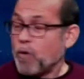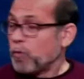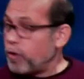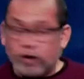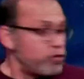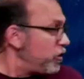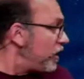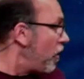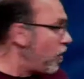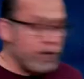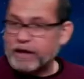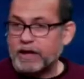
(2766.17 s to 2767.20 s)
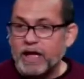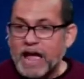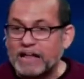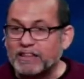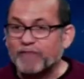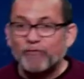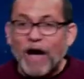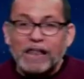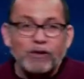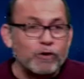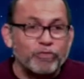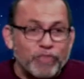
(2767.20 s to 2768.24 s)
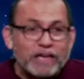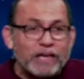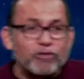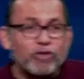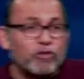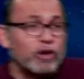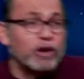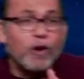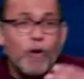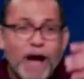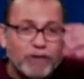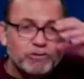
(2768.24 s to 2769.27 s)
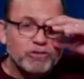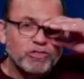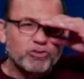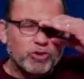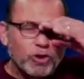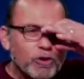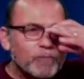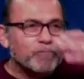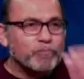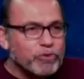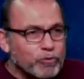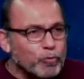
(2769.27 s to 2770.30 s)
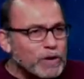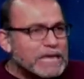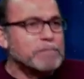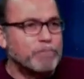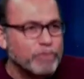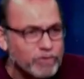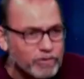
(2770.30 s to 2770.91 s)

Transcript: where is she going? And they follow her, thinking she's going to go out to the tomb to weep.